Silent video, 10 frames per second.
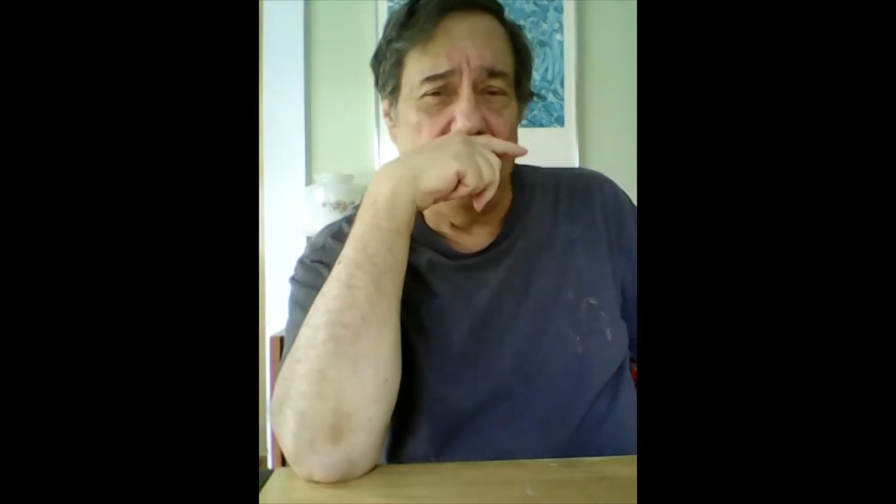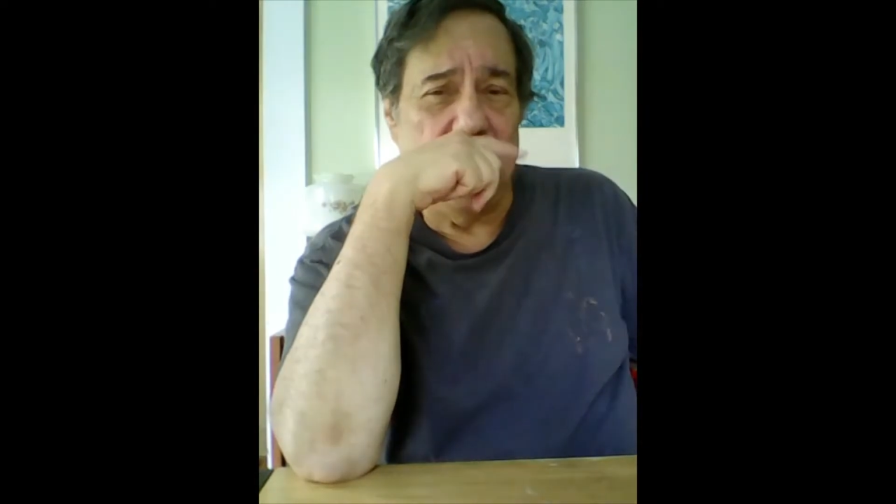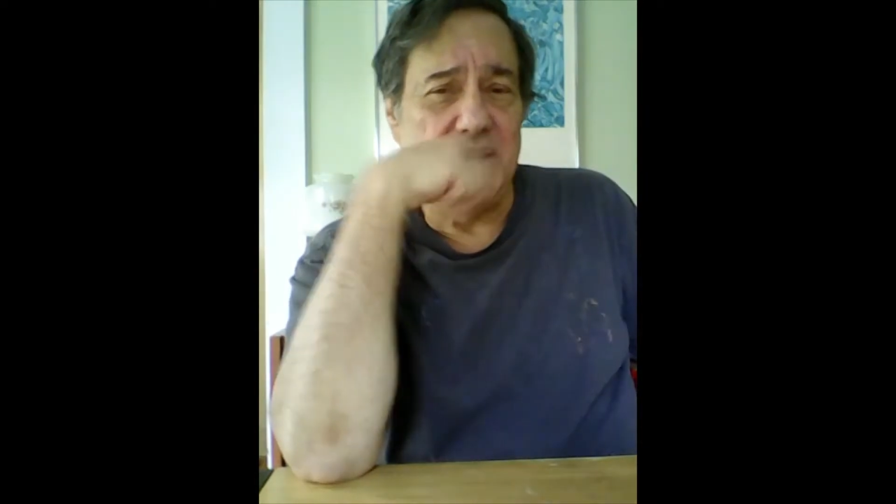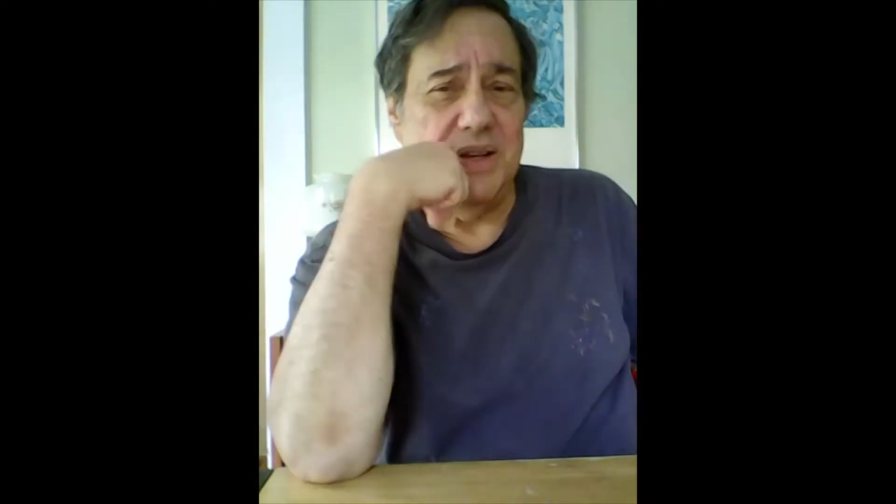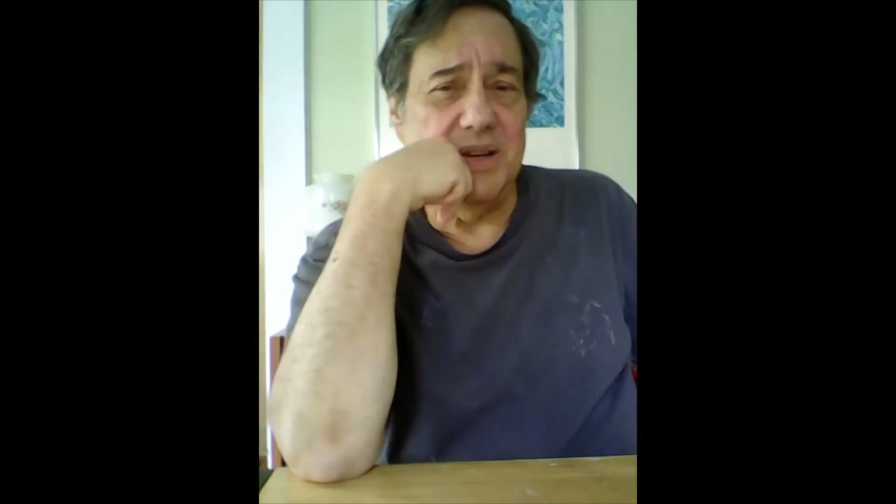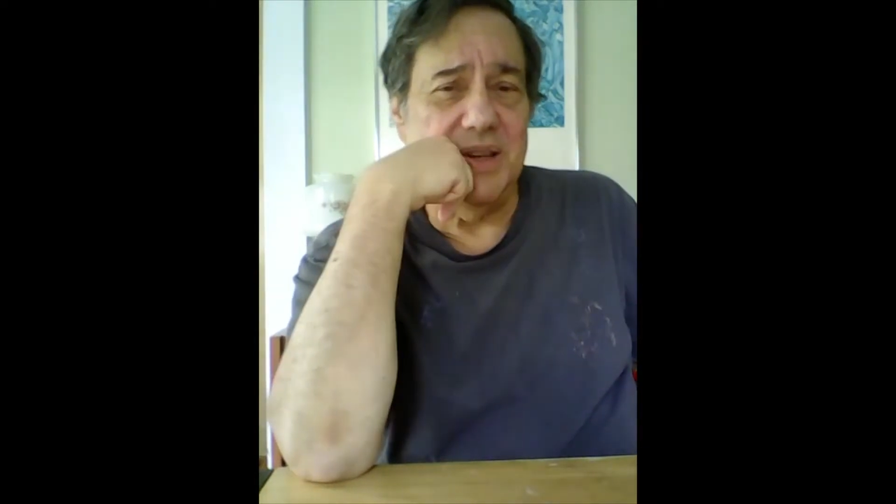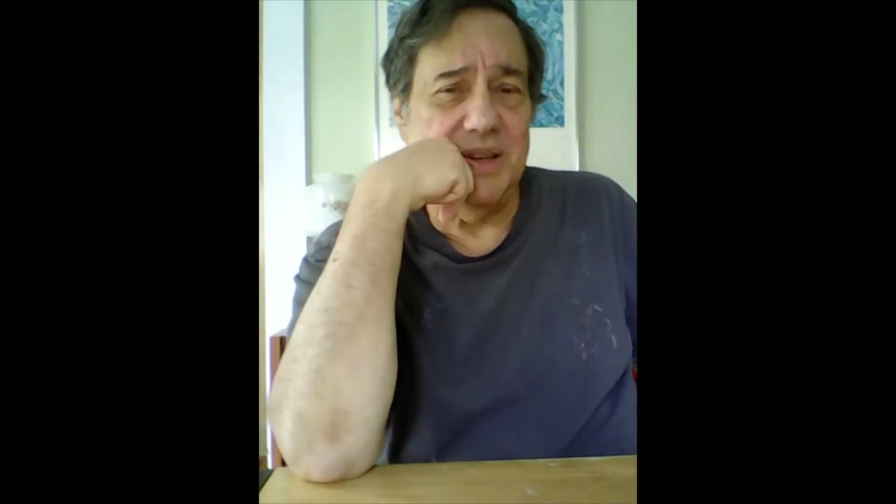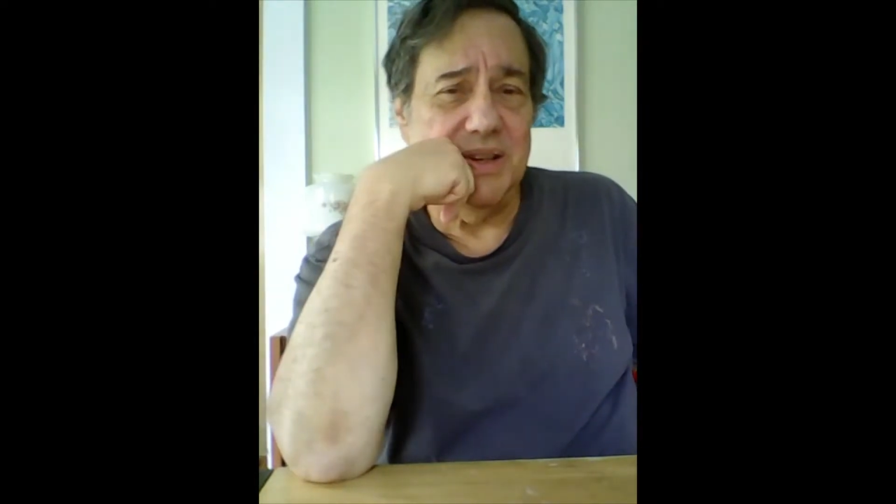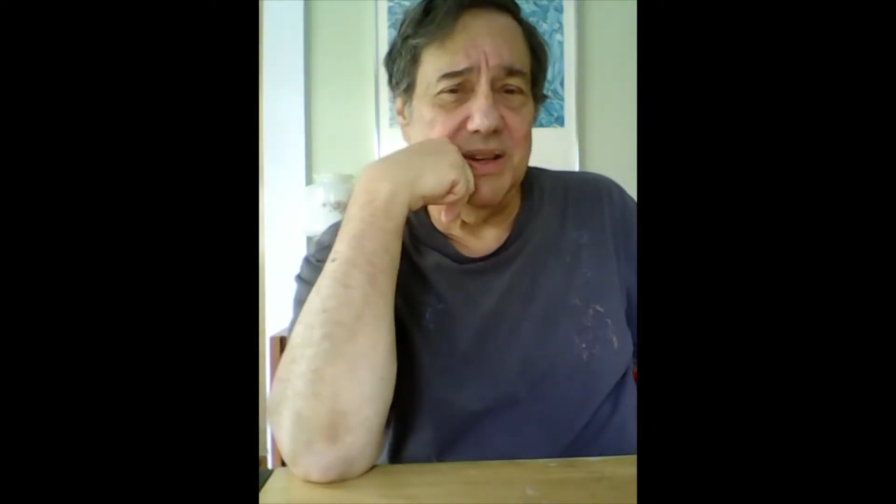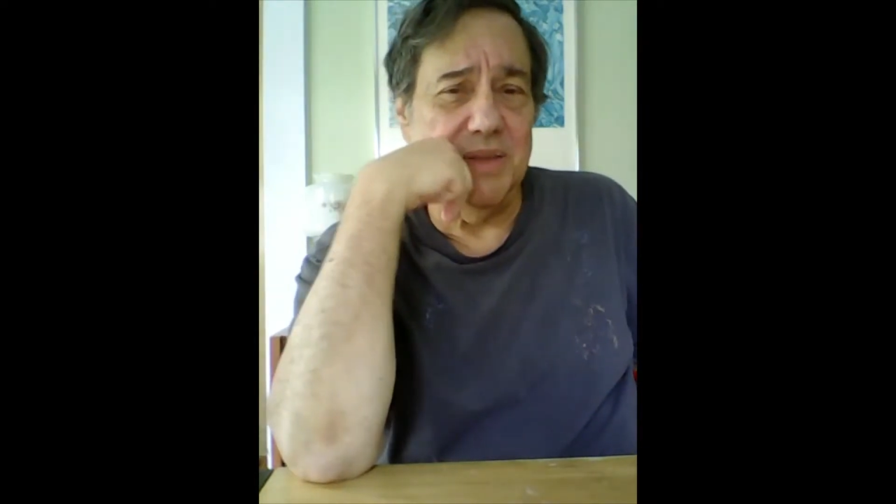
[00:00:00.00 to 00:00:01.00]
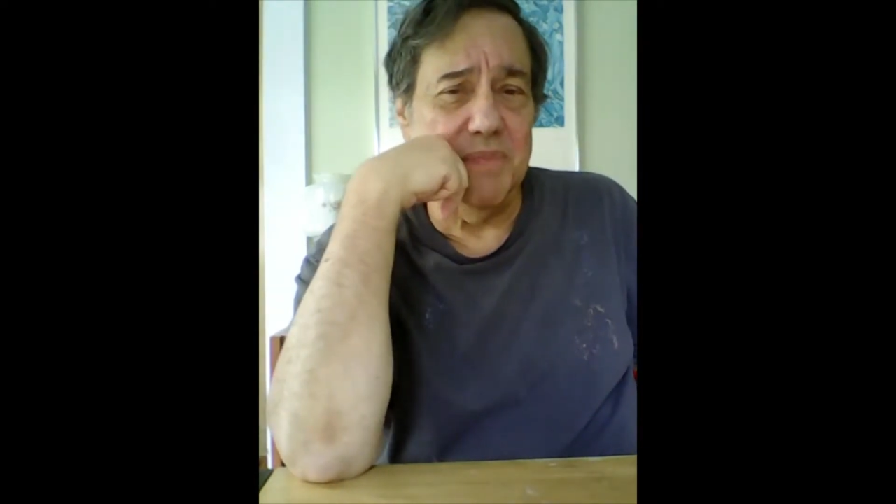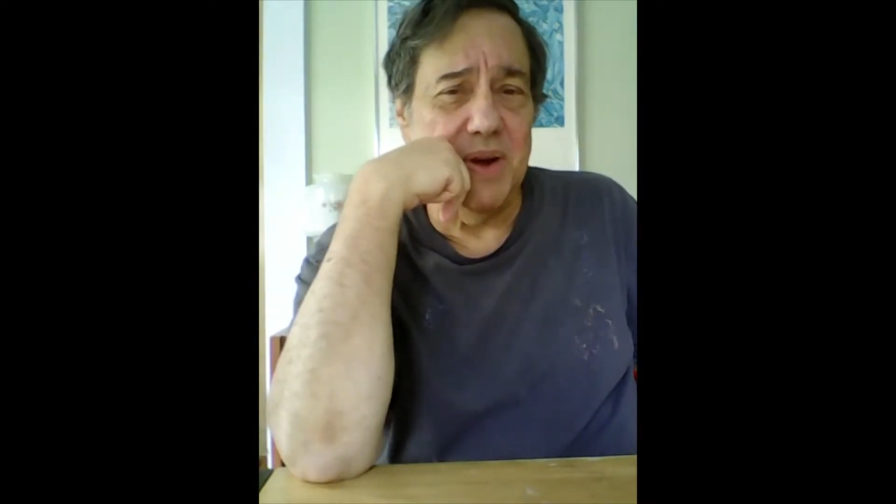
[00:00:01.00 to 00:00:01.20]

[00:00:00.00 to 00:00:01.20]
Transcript: But the